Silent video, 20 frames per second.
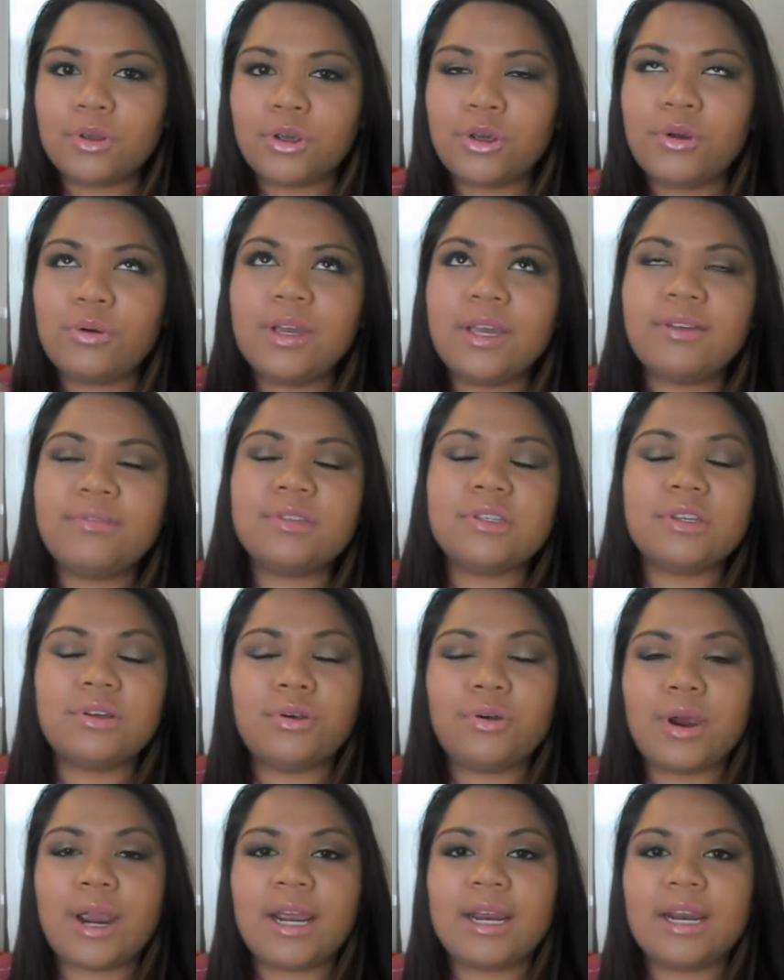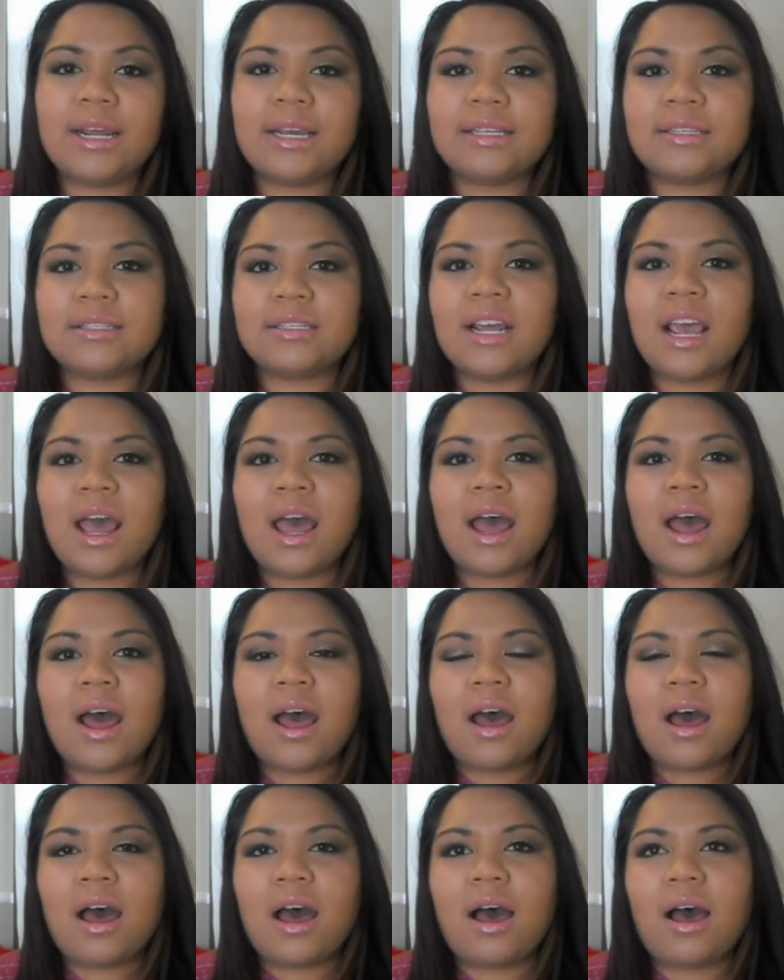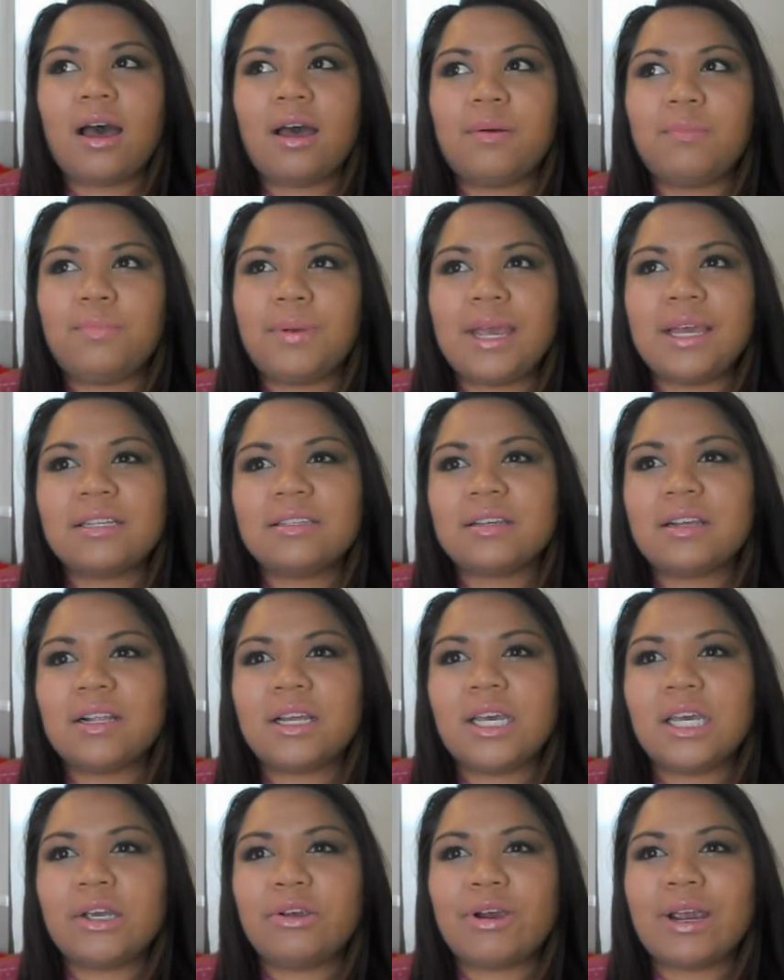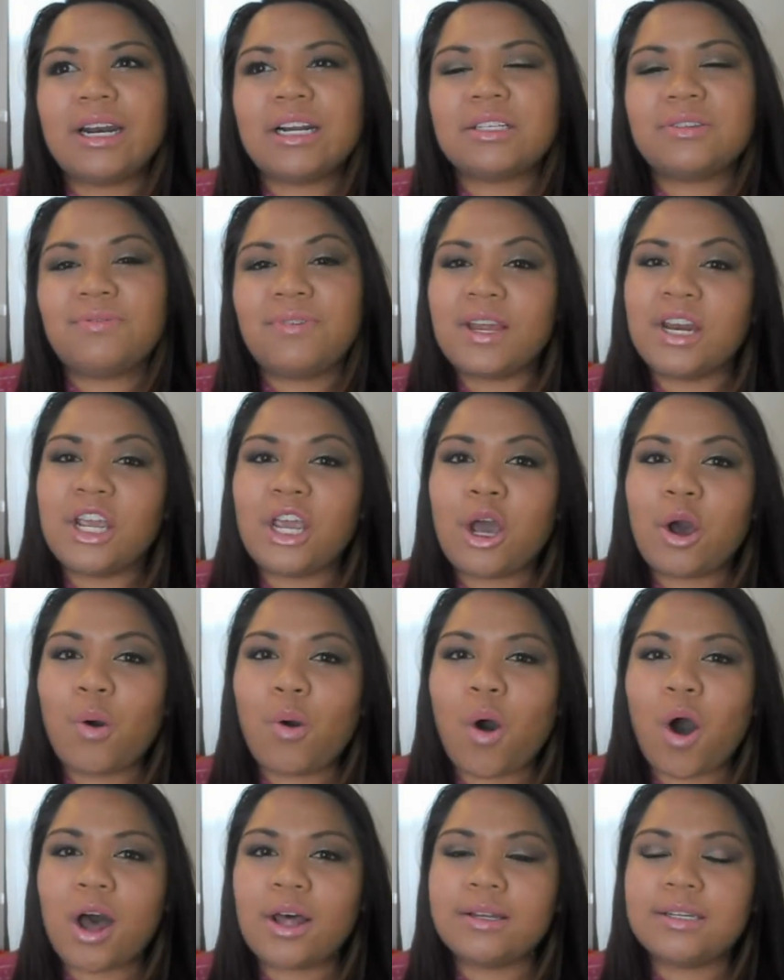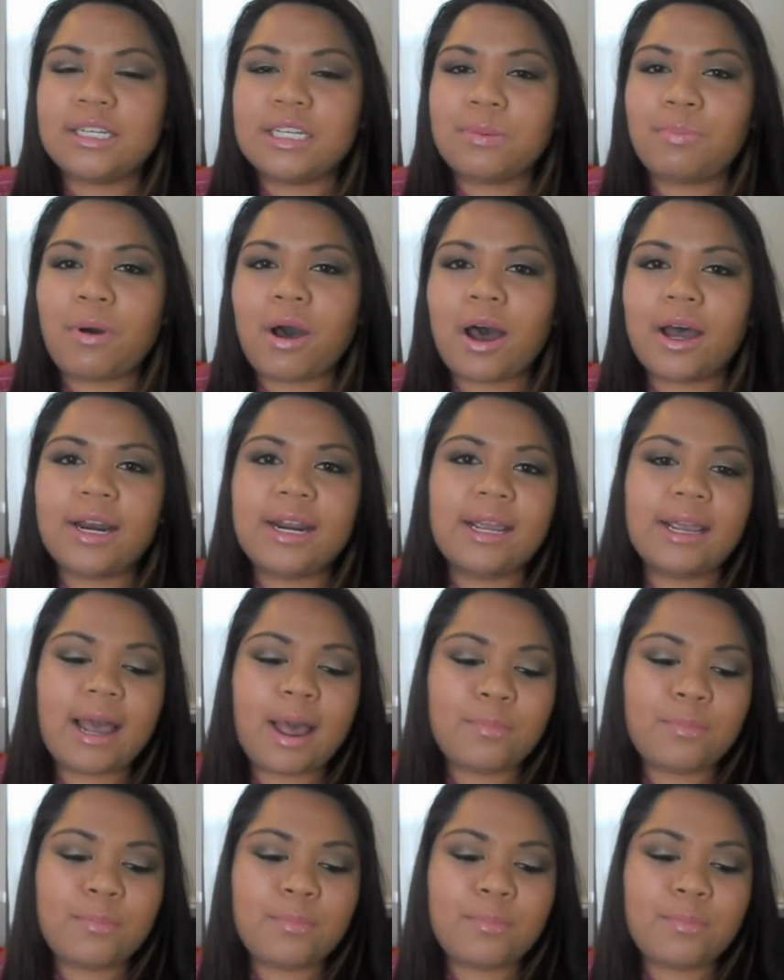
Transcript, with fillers: who gives the greatest, basically greatest video on depotting.